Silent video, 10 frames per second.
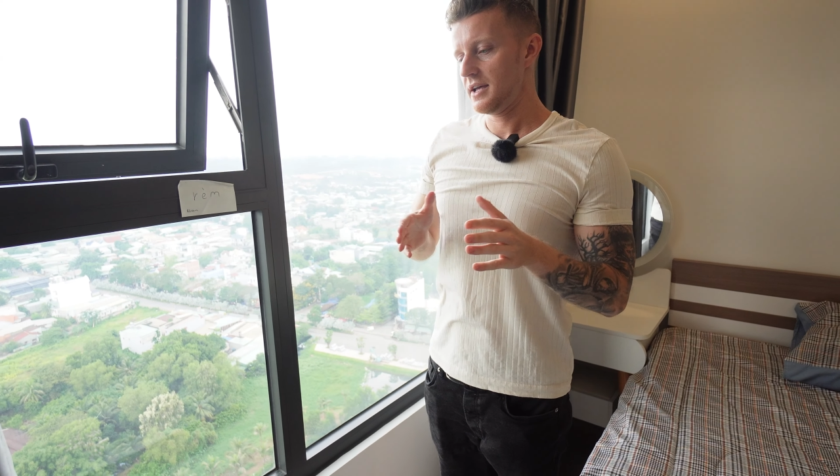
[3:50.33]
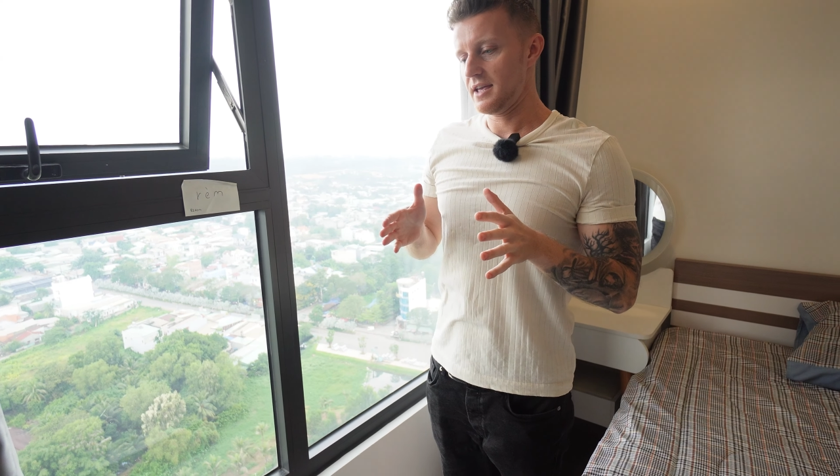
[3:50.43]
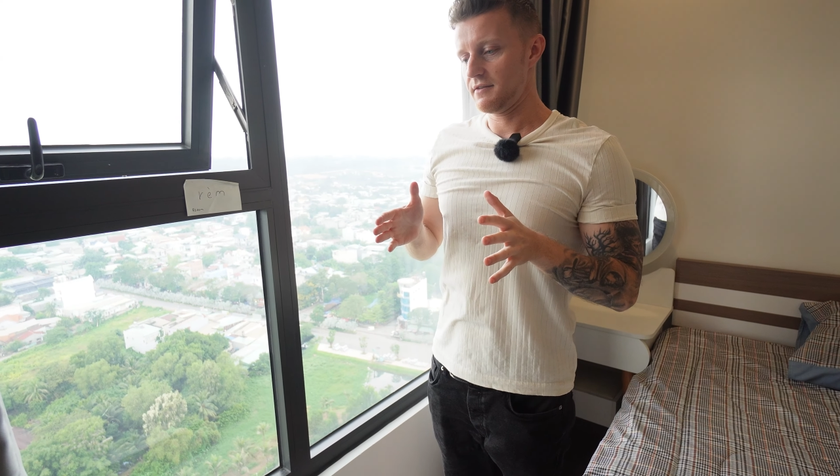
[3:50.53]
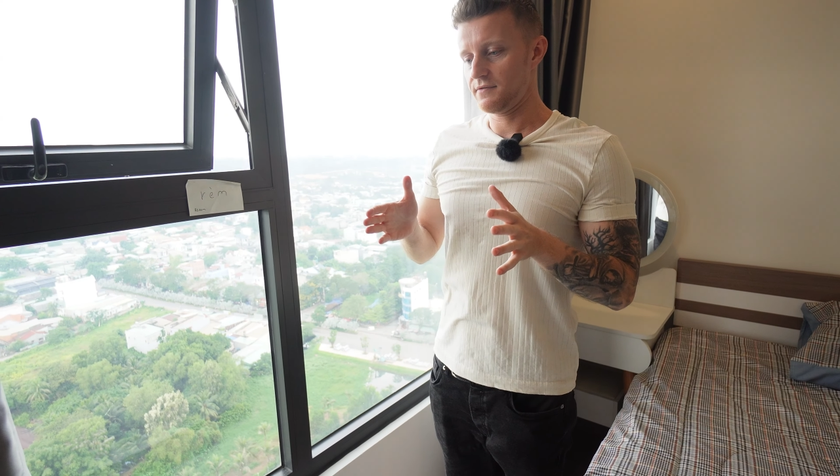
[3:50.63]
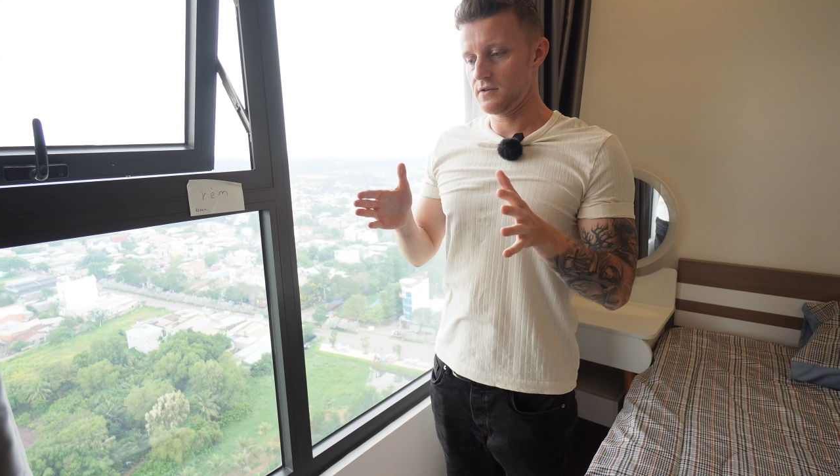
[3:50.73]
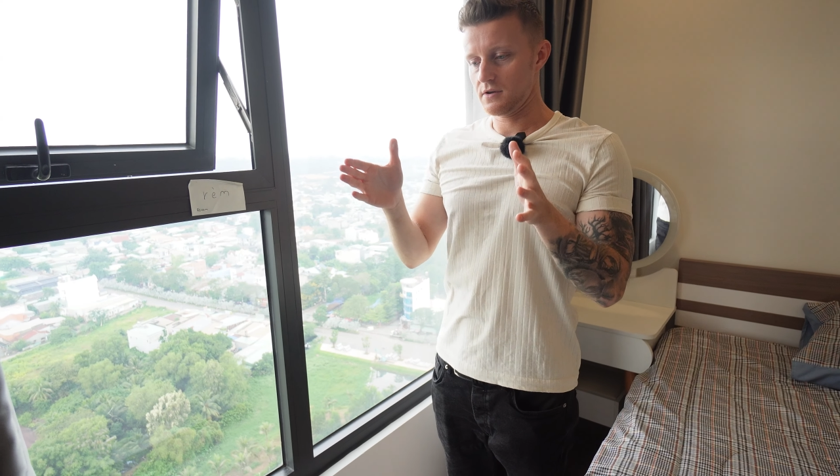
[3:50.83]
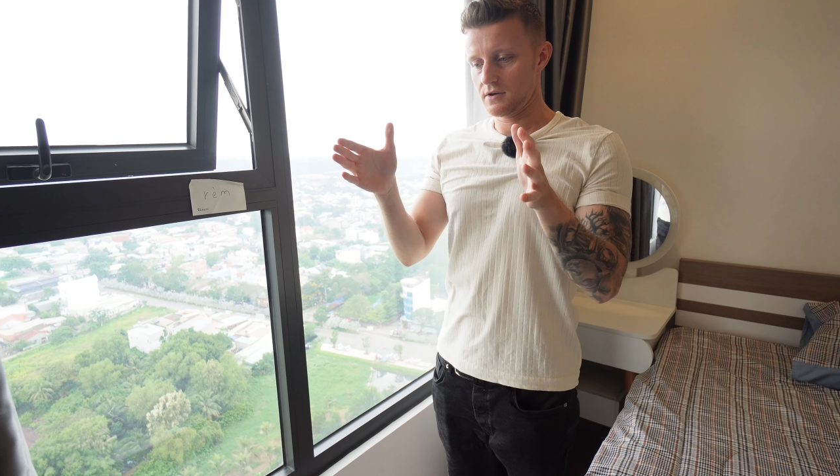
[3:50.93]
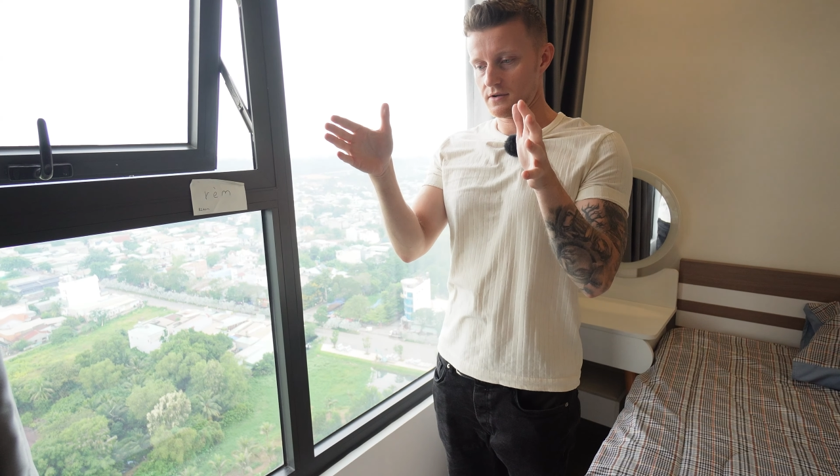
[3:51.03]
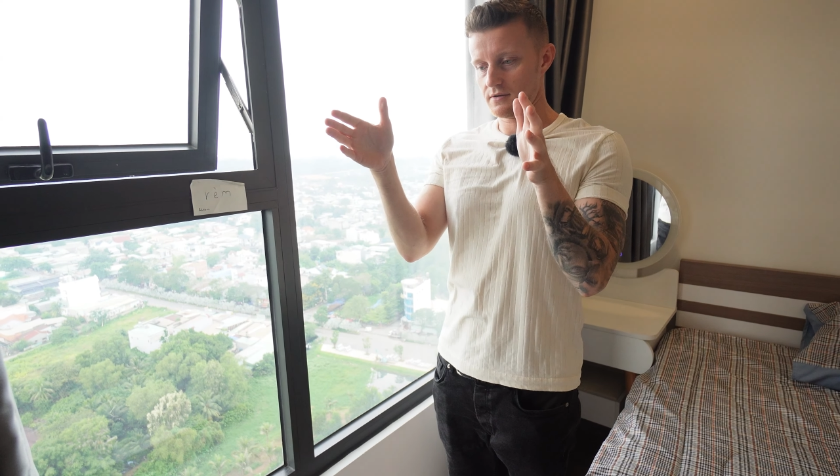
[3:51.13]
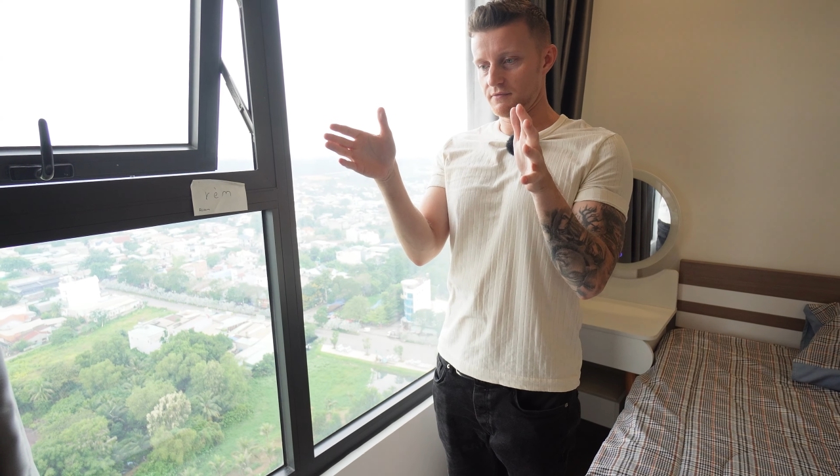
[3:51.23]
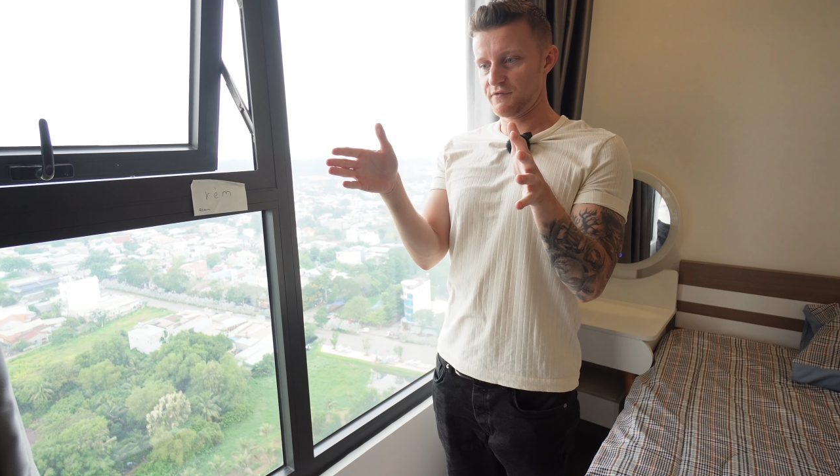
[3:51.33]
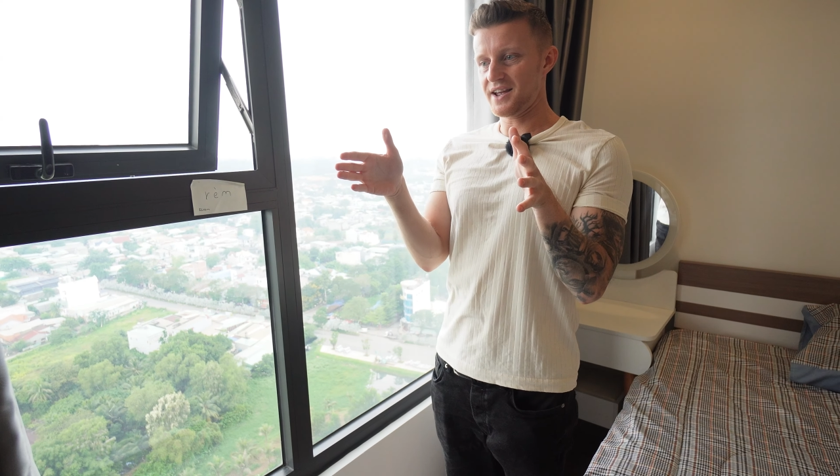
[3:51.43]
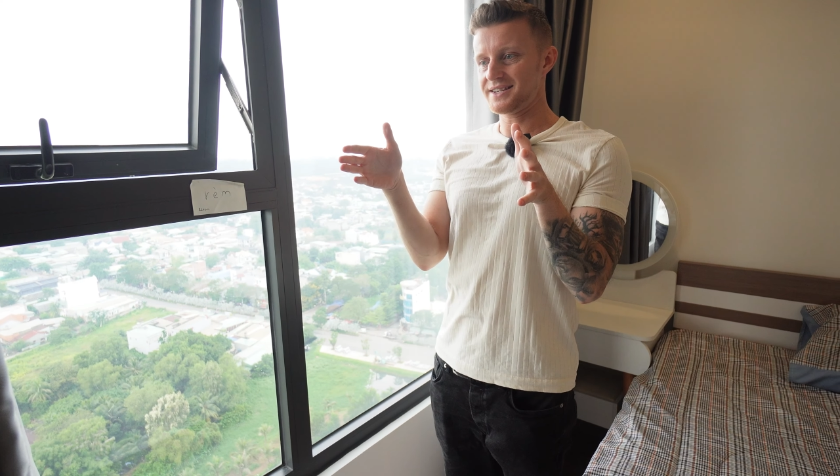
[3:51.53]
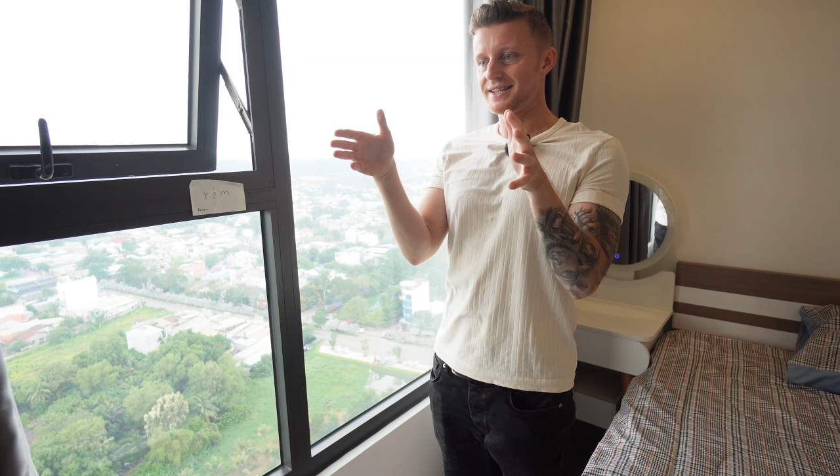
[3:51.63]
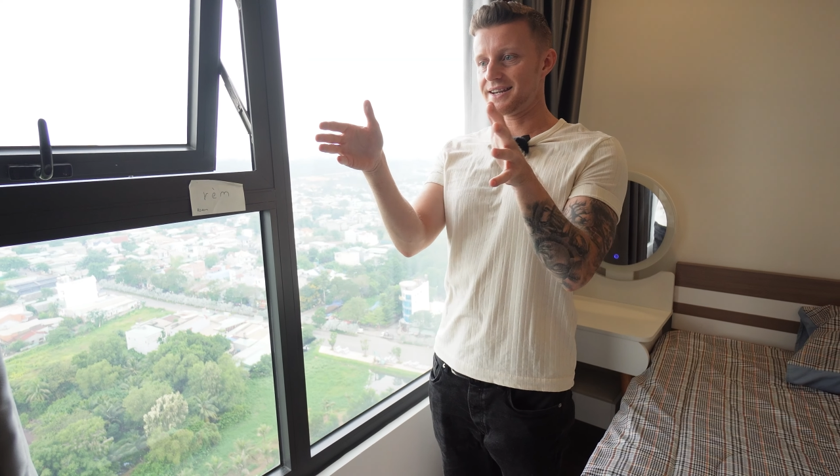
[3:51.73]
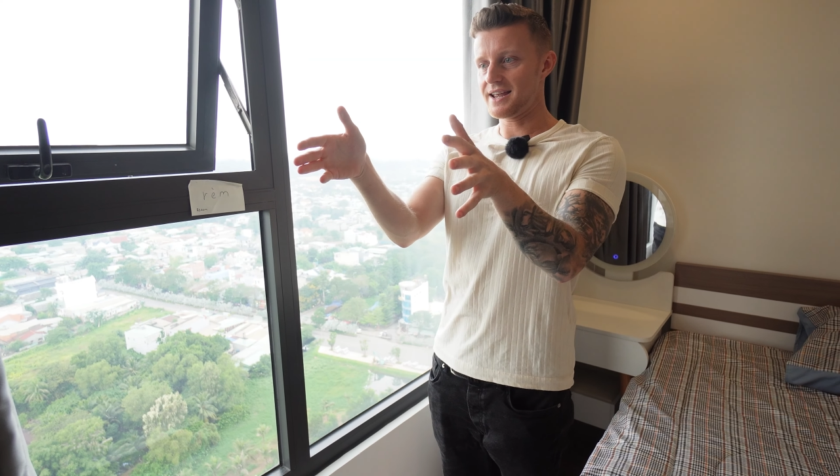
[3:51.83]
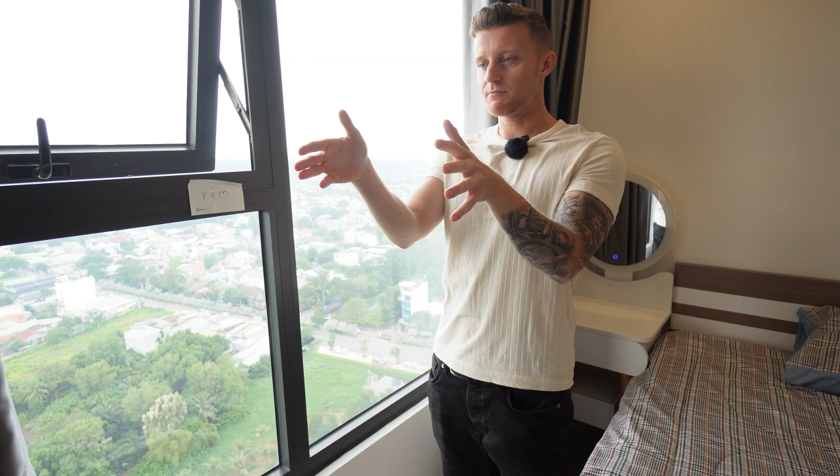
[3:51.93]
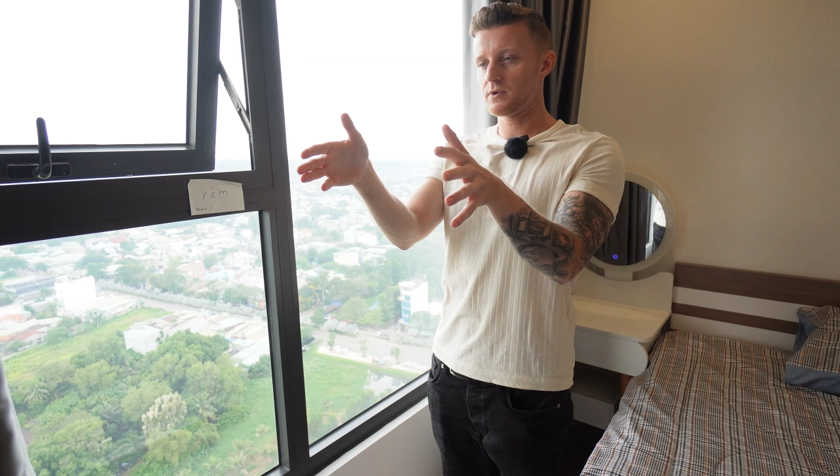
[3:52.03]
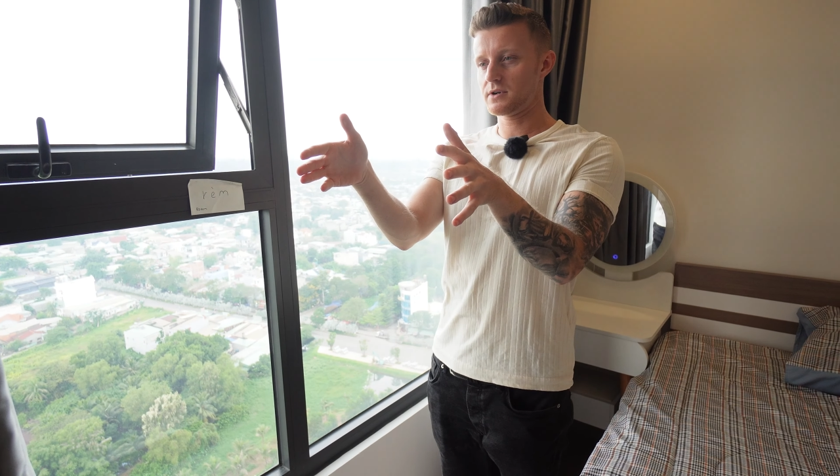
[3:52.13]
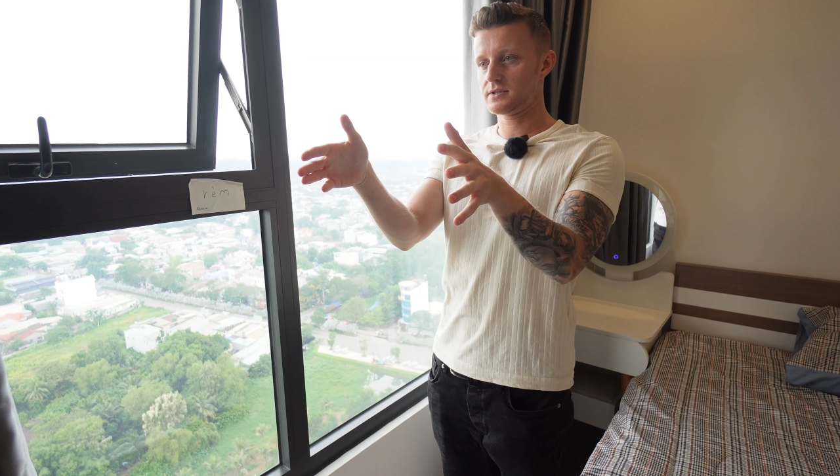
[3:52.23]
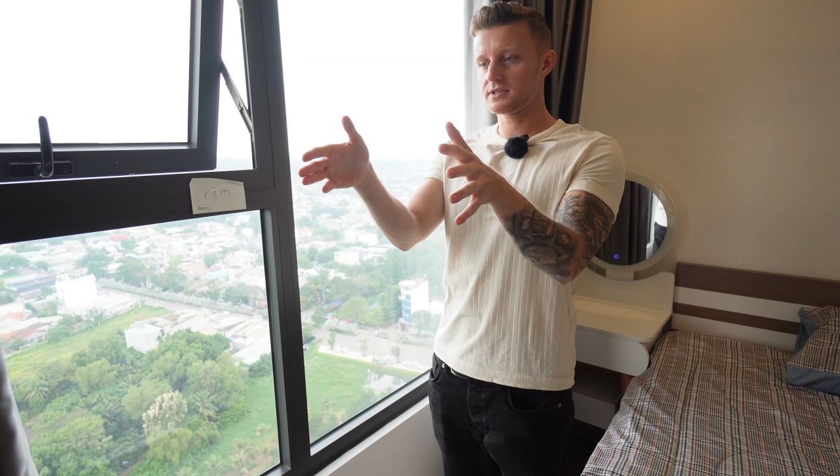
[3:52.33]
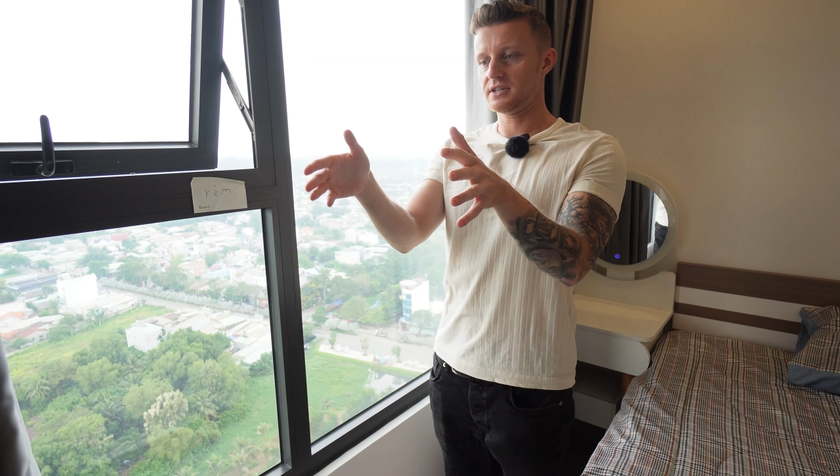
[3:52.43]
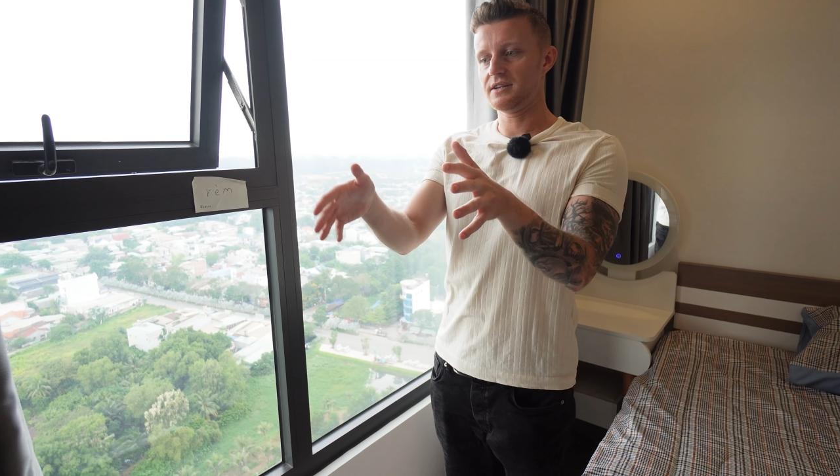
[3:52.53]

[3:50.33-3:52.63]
If you're facing inwards,